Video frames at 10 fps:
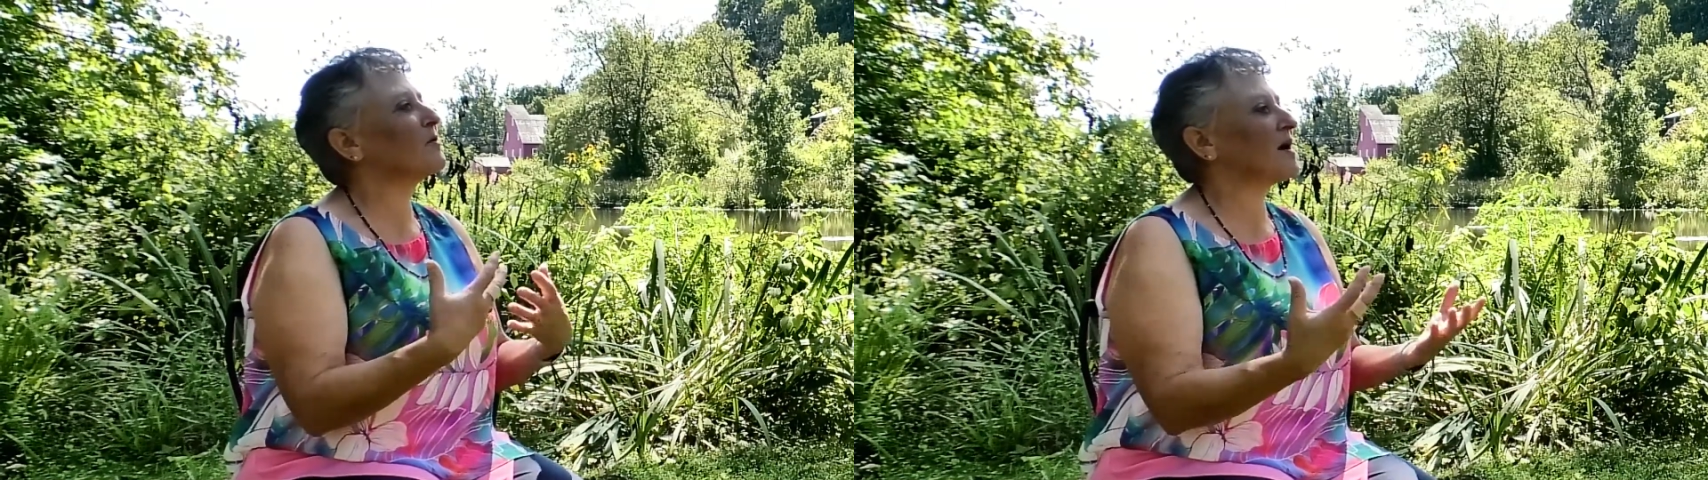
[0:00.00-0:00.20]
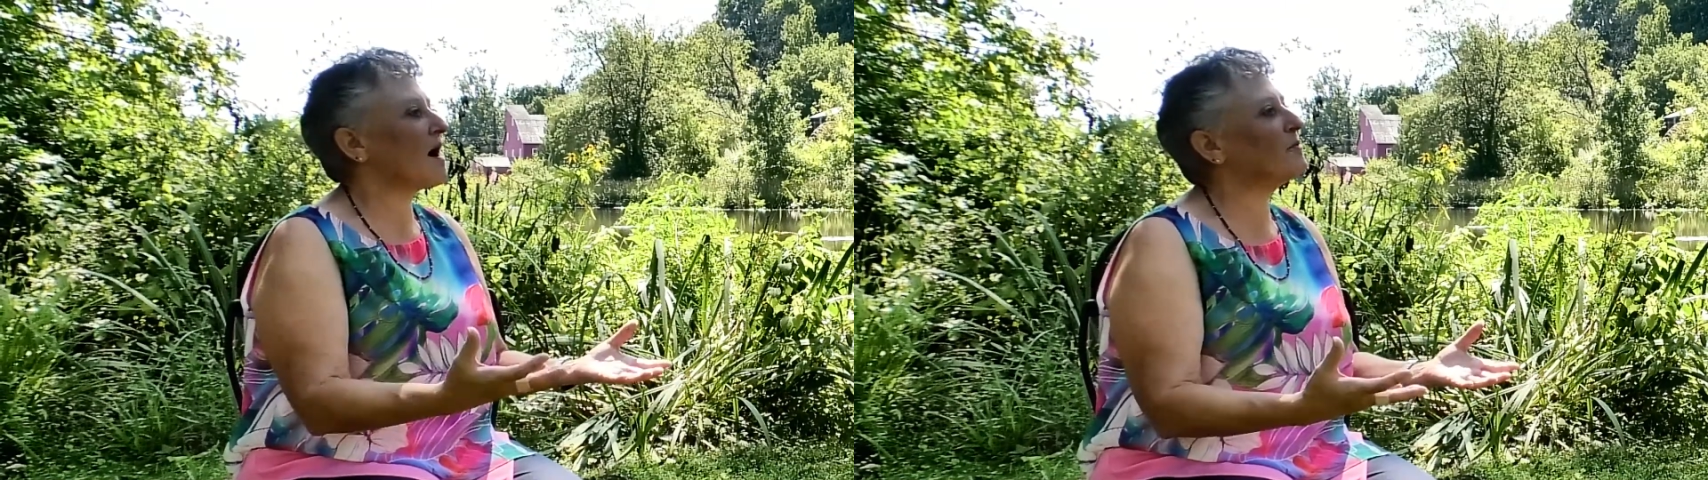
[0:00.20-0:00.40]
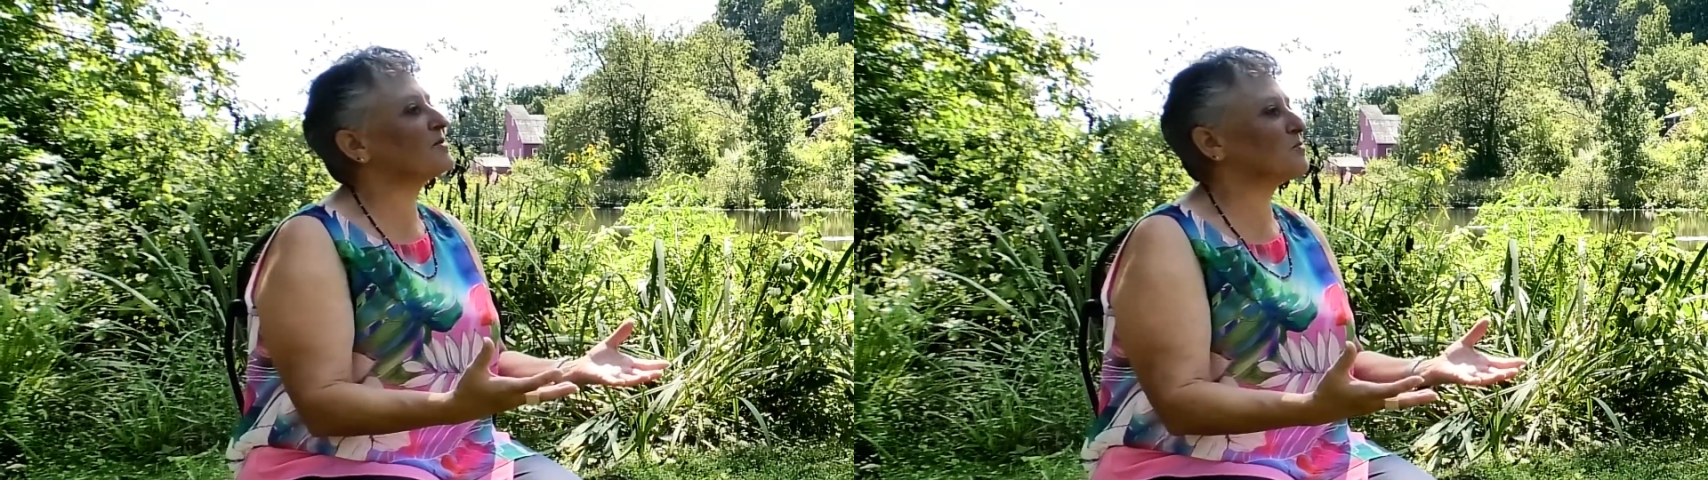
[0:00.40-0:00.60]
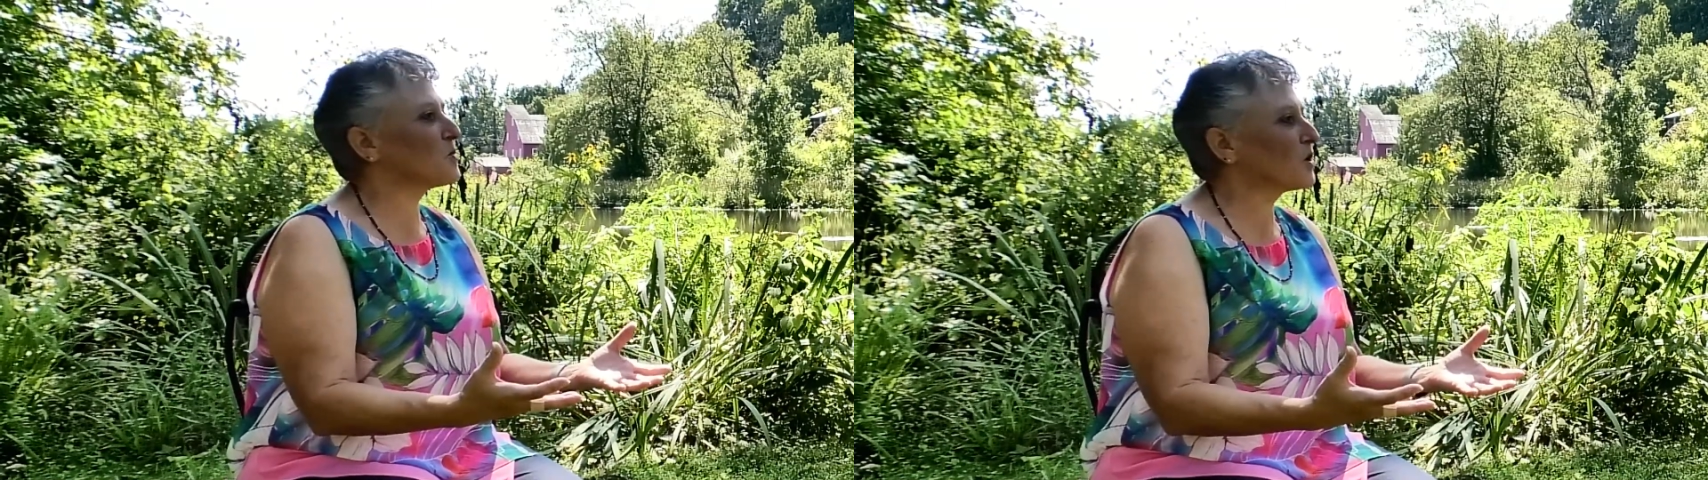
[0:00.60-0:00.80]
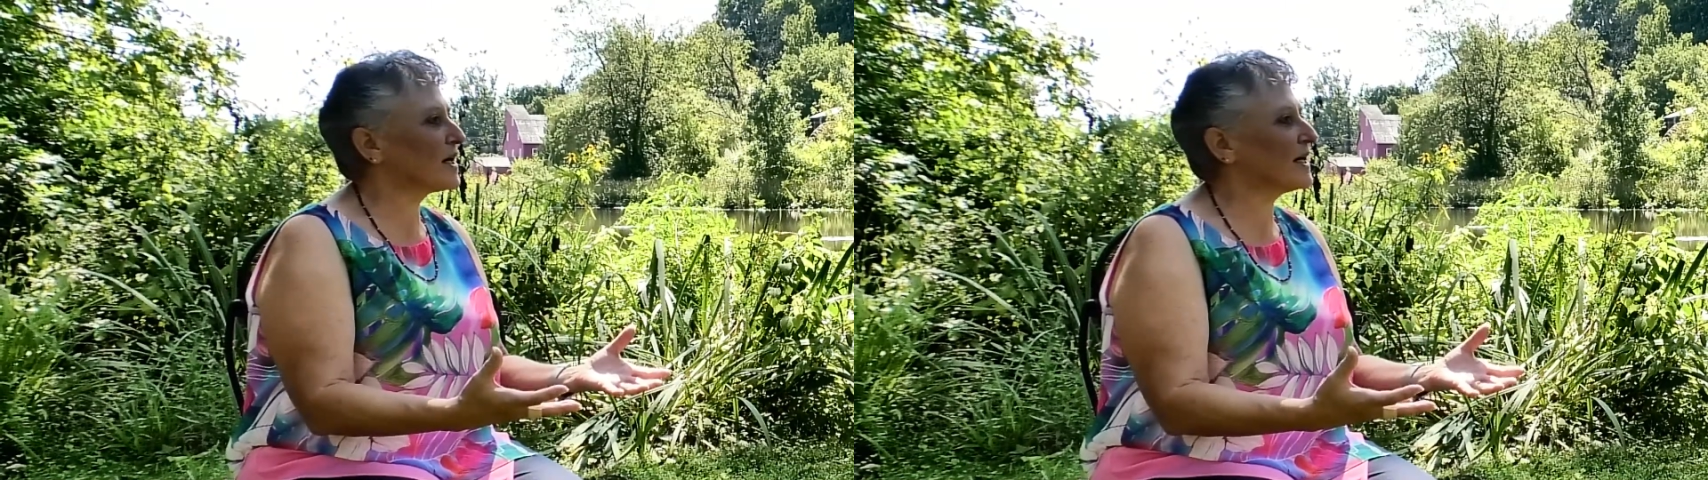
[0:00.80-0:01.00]
when I was
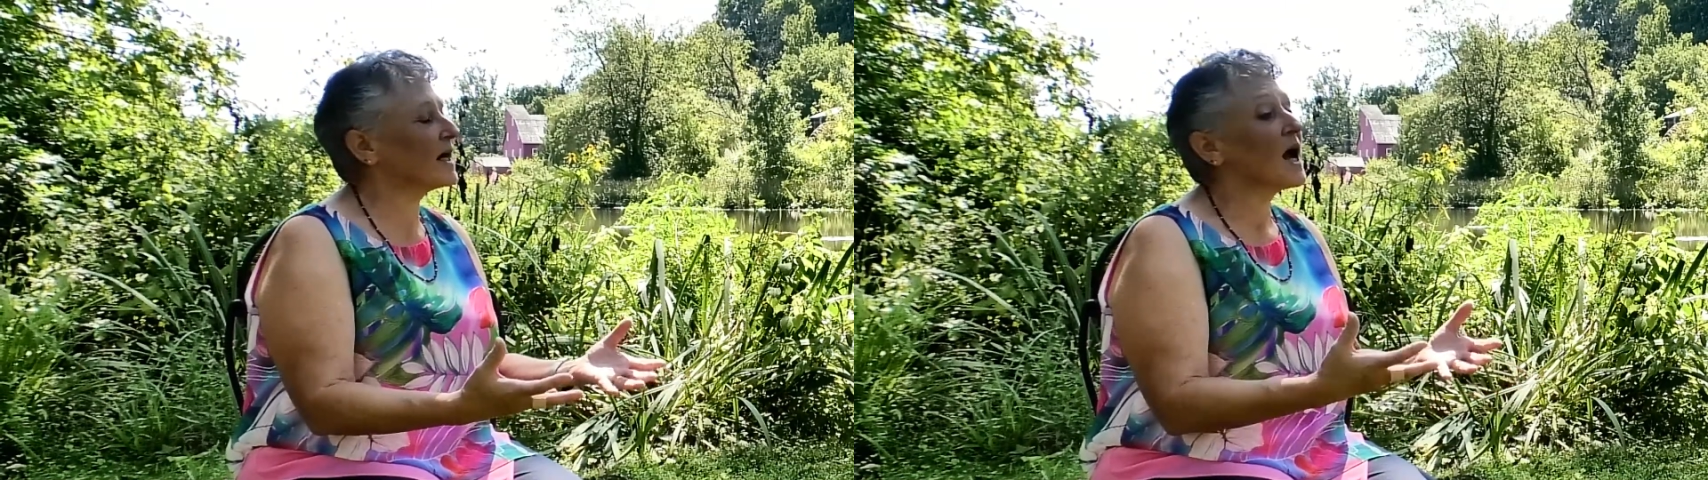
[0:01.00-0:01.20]
working.